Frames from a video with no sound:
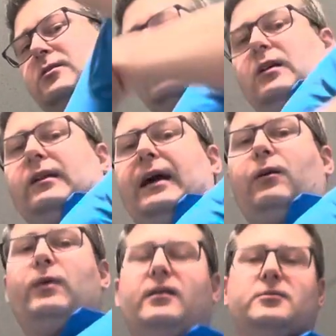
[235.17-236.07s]
just a lot of
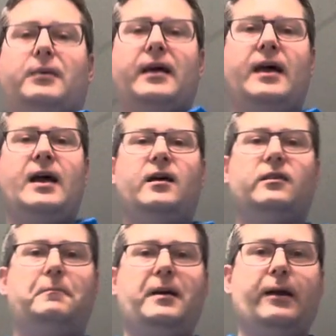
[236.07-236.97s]
wheels, but
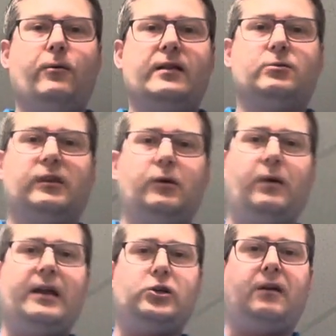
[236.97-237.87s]
the big ones with the
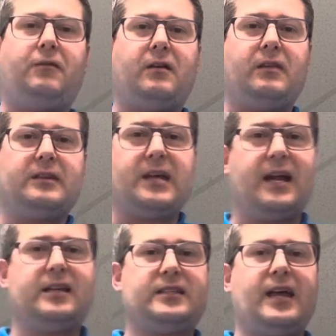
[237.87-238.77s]
weight shift are the
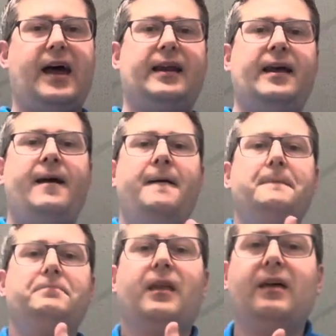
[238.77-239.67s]
side to side
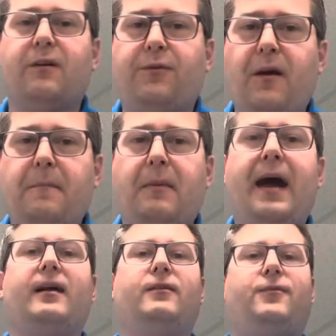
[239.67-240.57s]
and the front
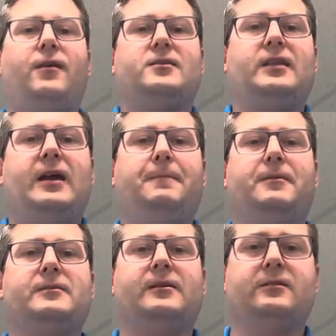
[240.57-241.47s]
back as far as the hip
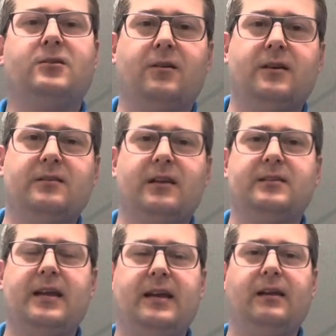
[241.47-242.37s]
is concerned, because that's
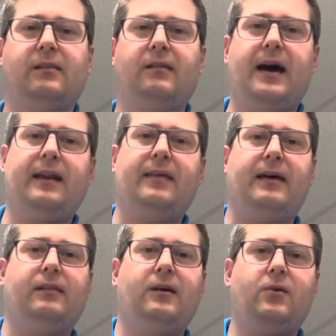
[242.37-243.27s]
taking a lot of
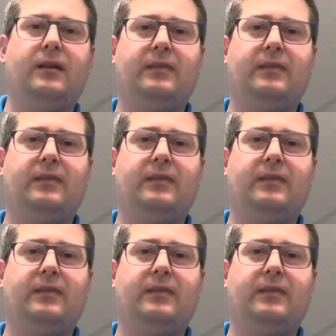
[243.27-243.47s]
that load, and